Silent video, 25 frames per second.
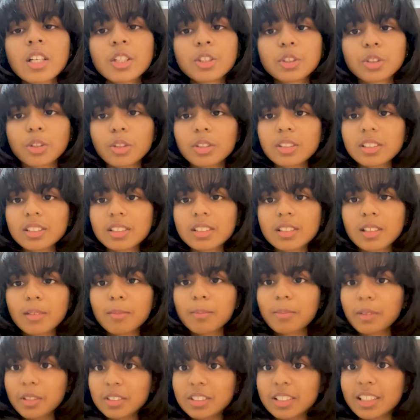showed
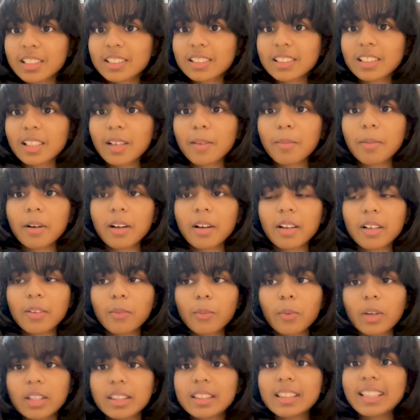some projects about
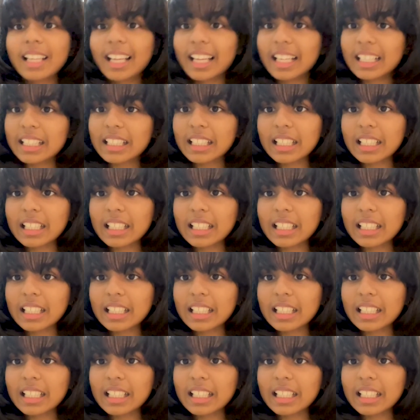what they